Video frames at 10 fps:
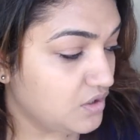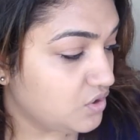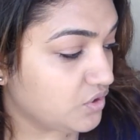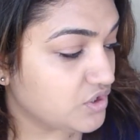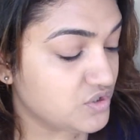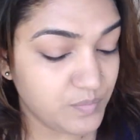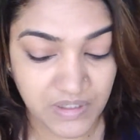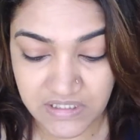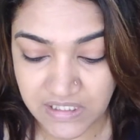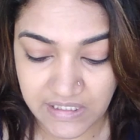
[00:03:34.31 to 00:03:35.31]
Okay, so
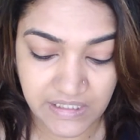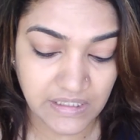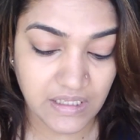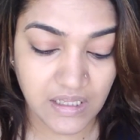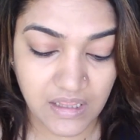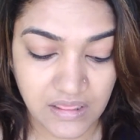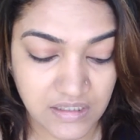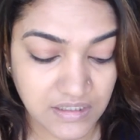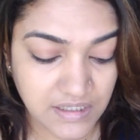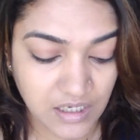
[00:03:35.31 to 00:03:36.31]
basically,
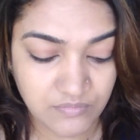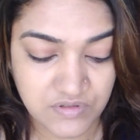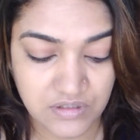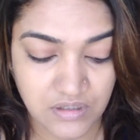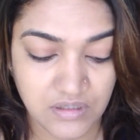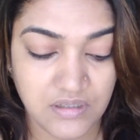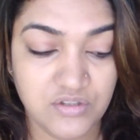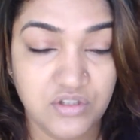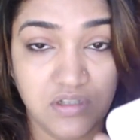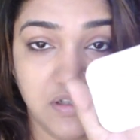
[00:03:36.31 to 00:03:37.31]
it comes
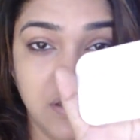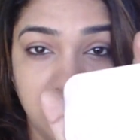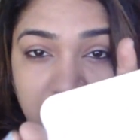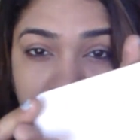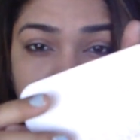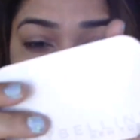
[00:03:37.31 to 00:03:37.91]
in,